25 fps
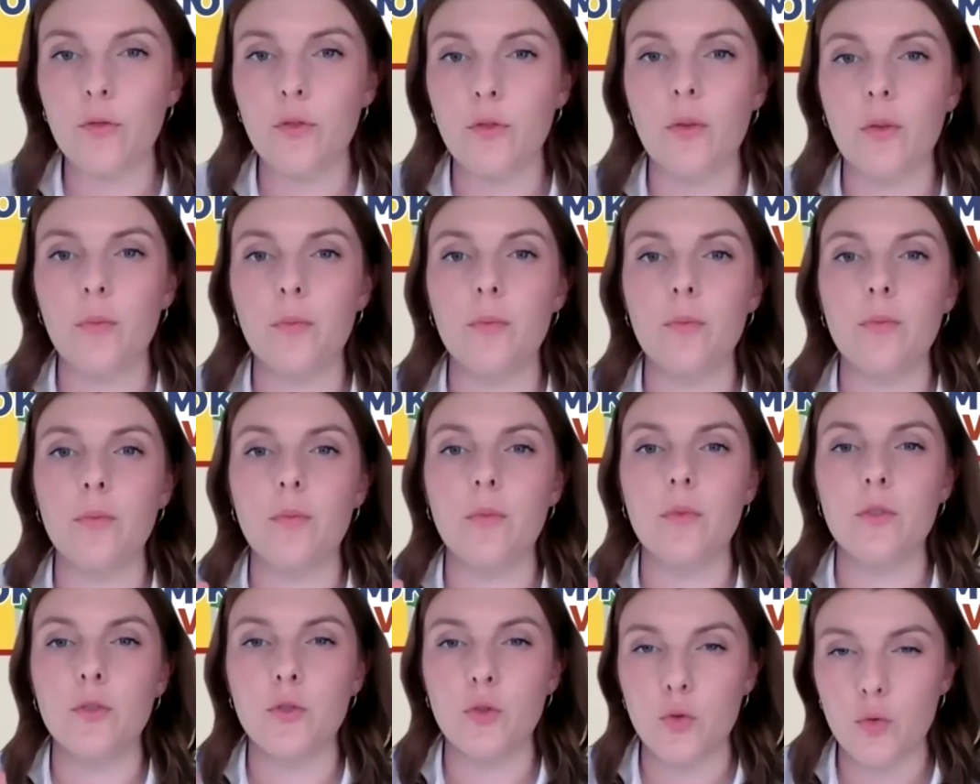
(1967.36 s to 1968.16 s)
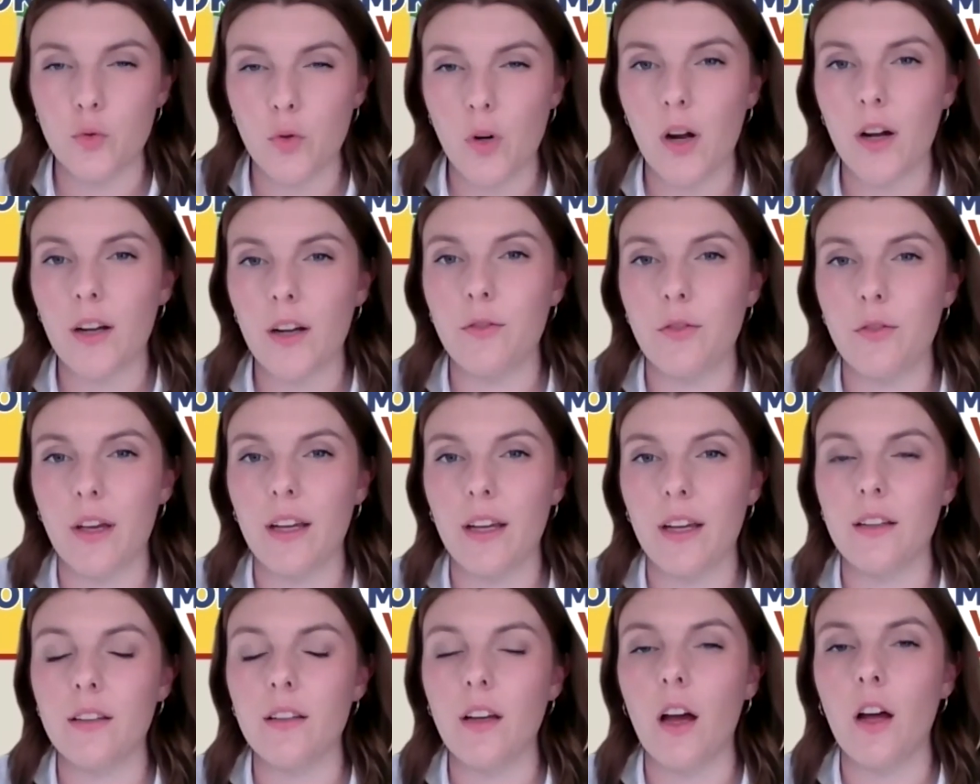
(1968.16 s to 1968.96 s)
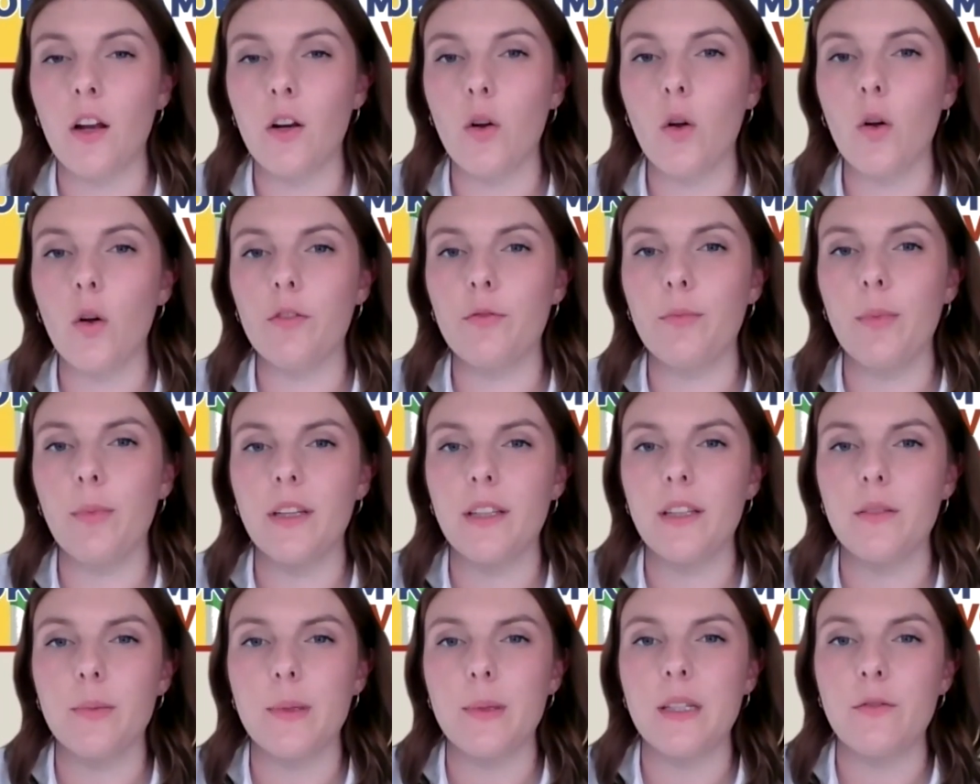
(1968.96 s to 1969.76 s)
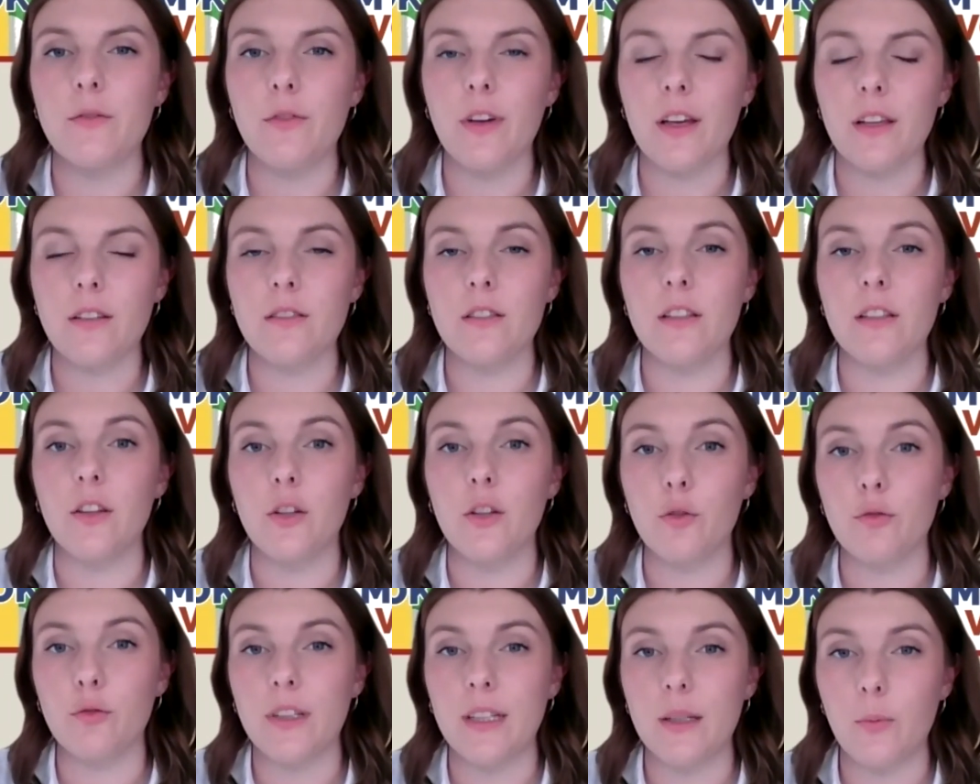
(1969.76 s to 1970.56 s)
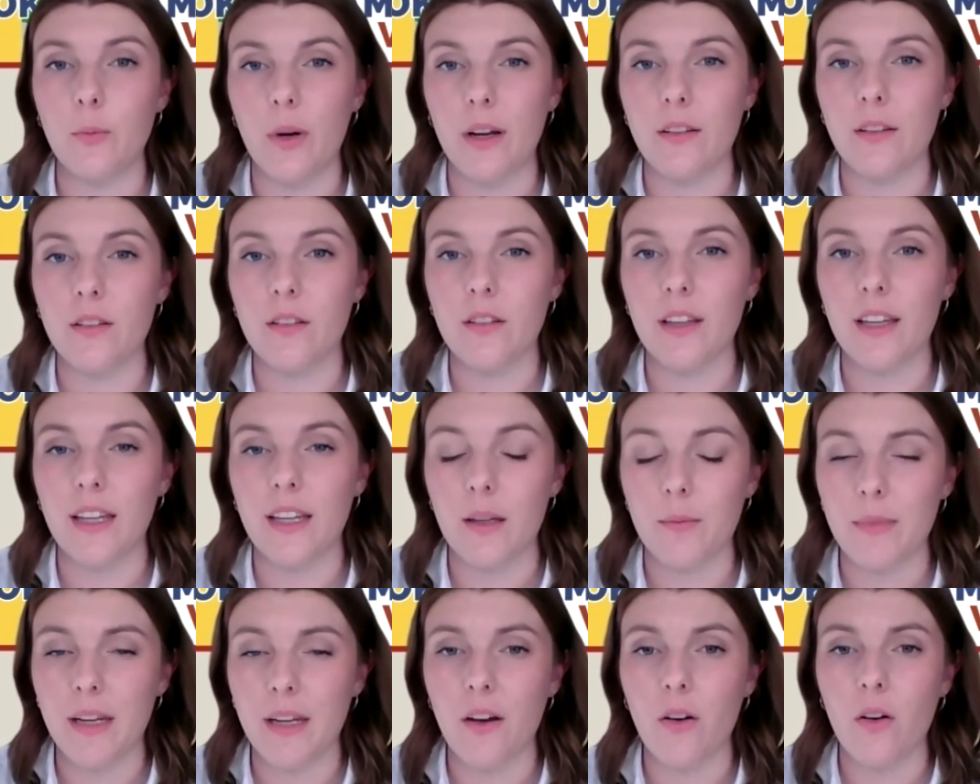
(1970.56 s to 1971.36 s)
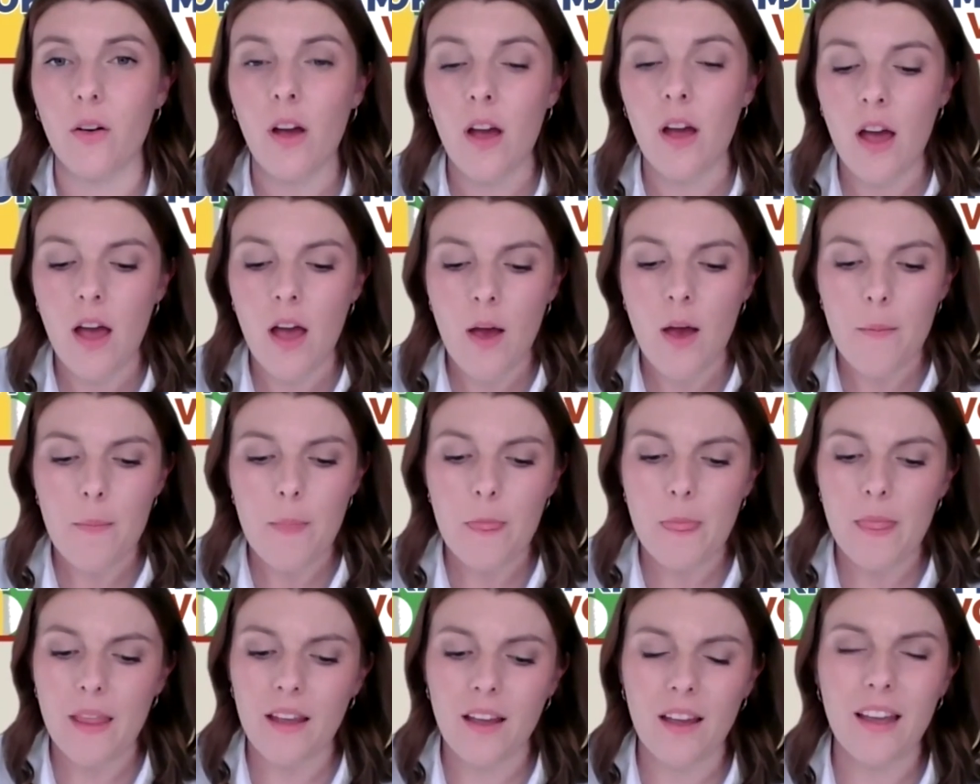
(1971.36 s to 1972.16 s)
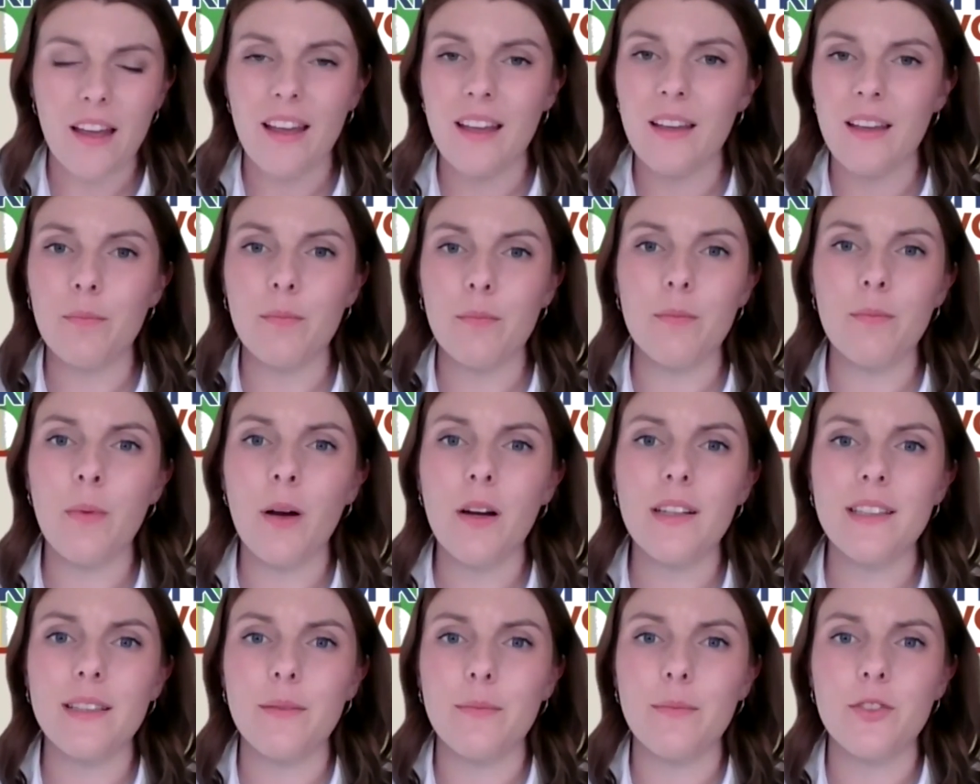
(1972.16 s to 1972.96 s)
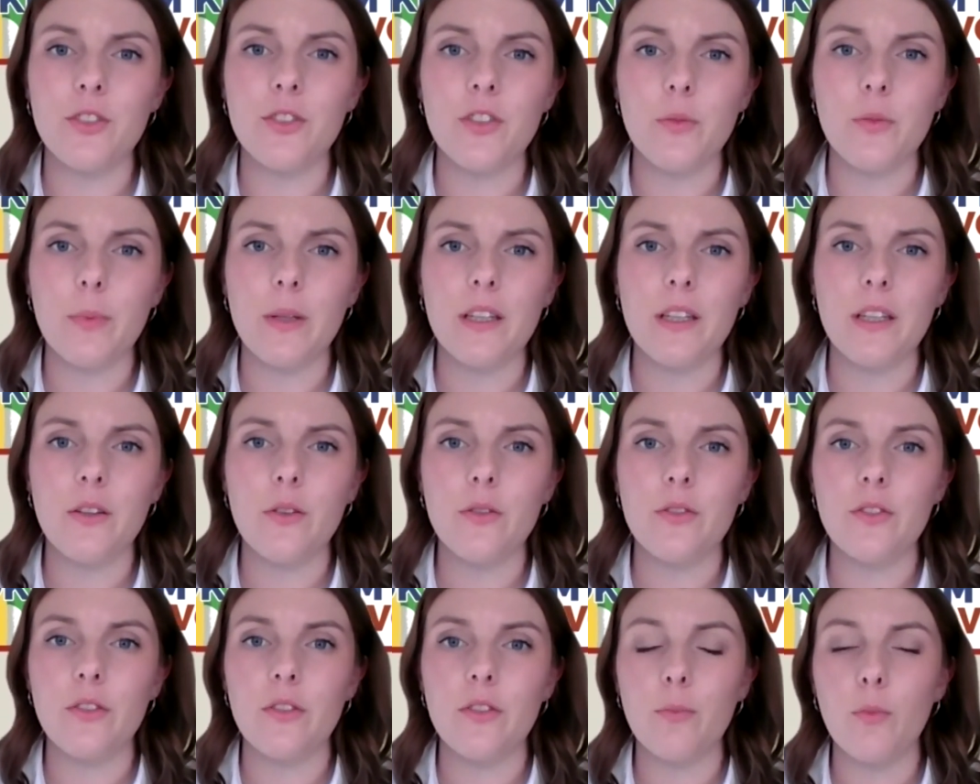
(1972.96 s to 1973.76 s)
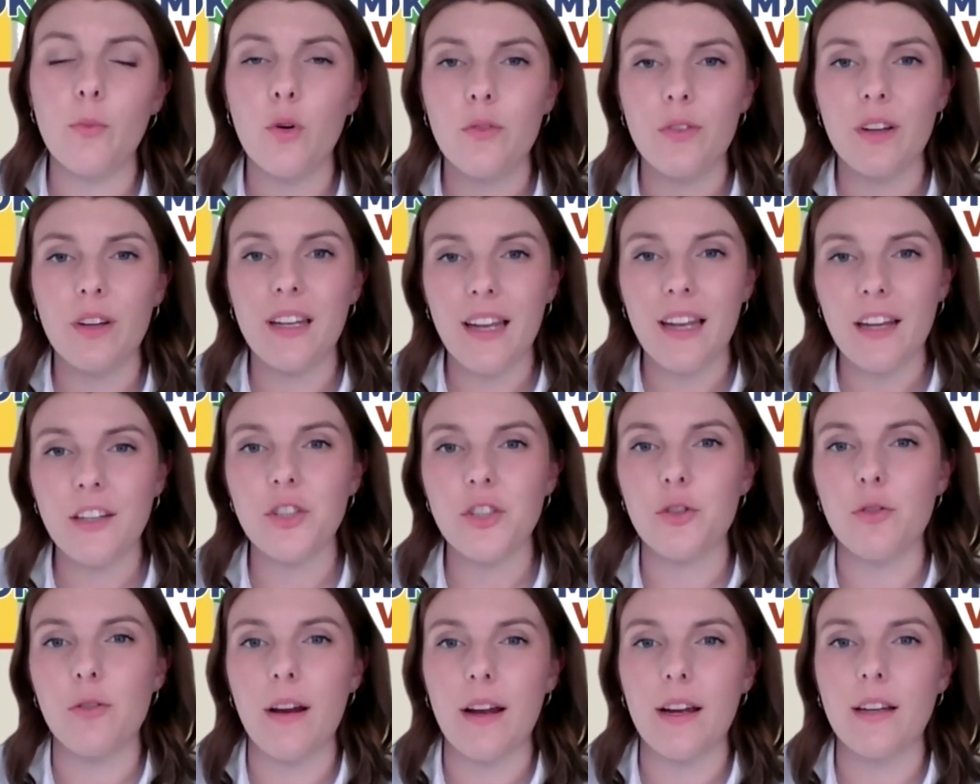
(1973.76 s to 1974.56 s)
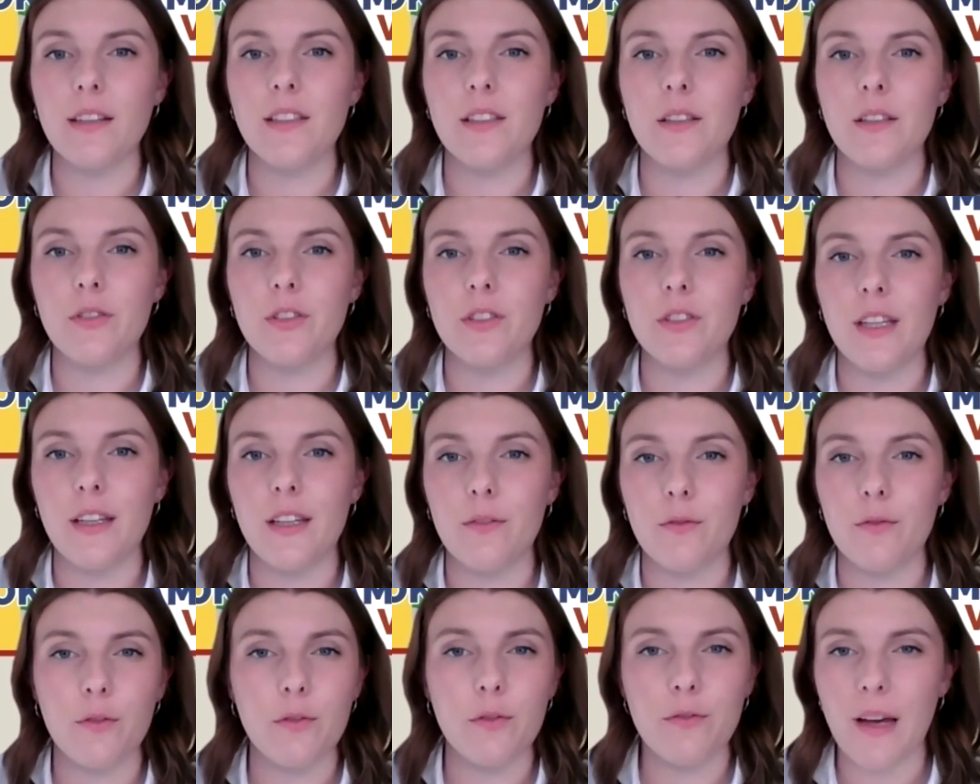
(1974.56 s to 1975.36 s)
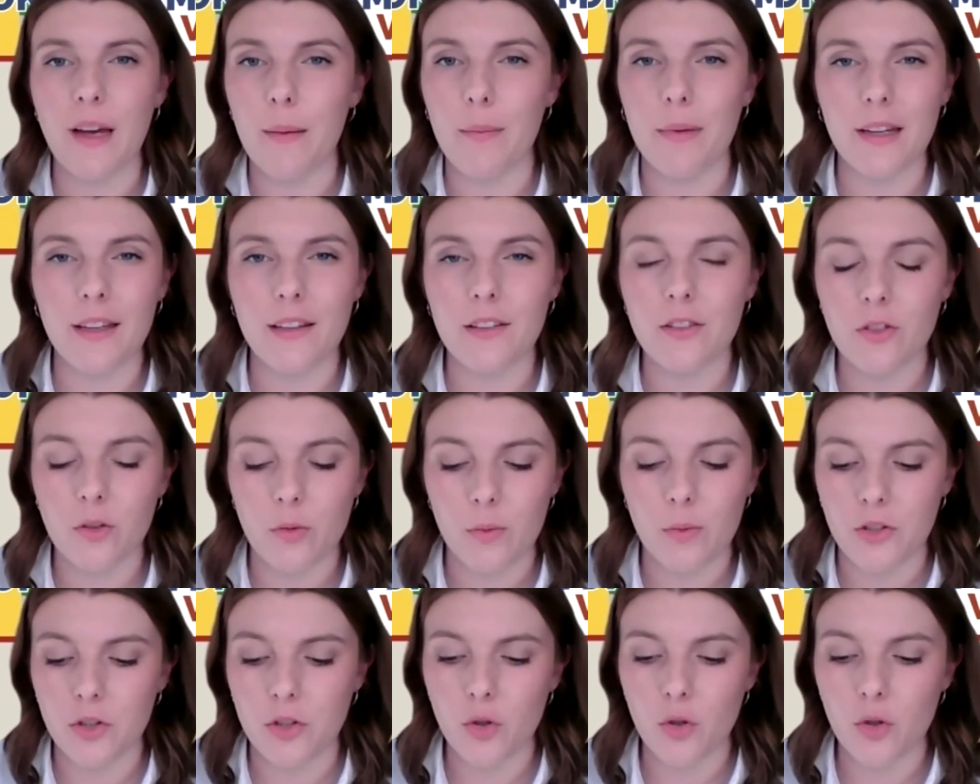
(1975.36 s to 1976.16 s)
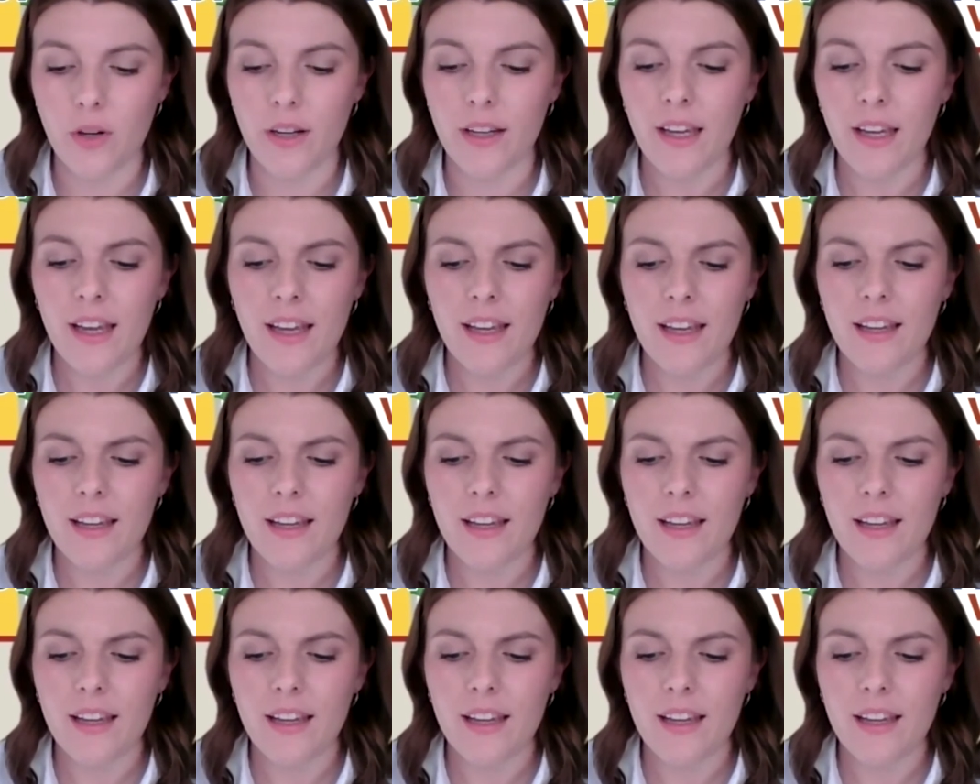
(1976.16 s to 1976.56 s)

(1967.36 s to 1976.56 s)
from driving, a lot of money has been invested in the Greenways scheme. Now, it might just be used as more of a leisure activity for families to enjoy.